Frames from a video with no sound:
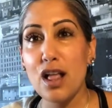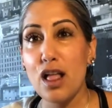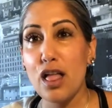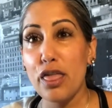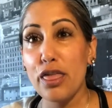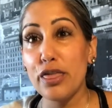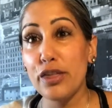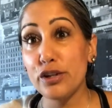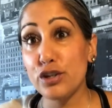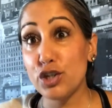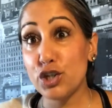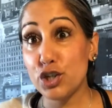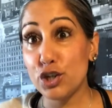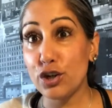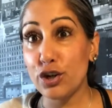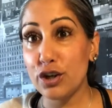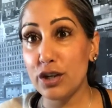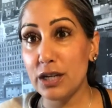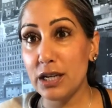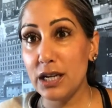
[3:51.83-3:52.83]
the
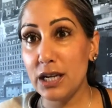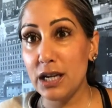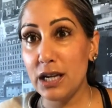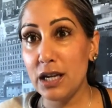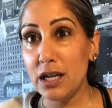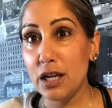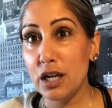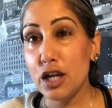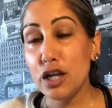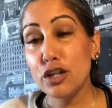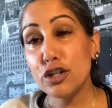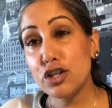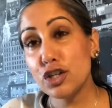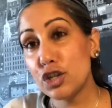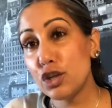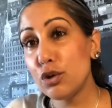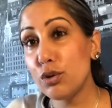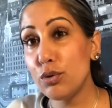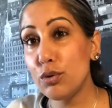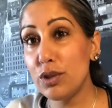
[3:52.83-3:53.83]
journey
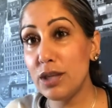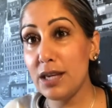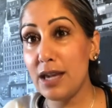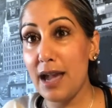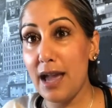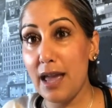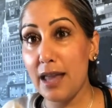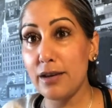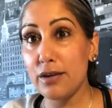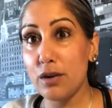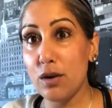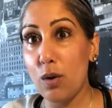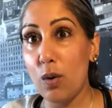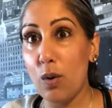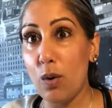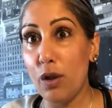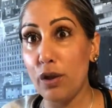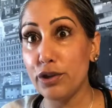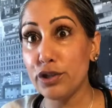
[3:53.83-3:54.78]
to the end goal.